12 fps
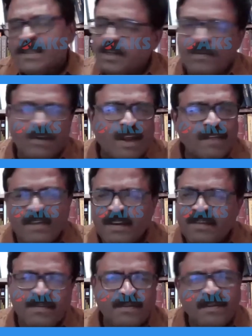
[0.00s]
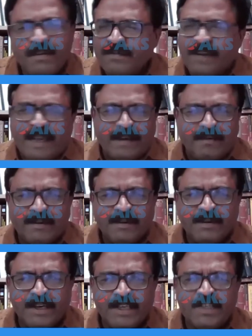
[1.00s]
So your answer is fine.
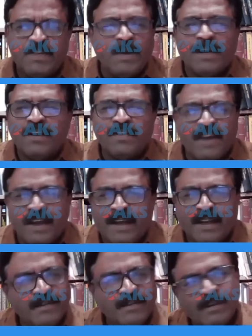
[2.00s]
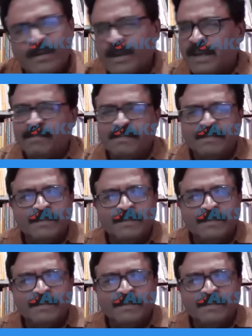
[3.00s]
It's your understanding. You can.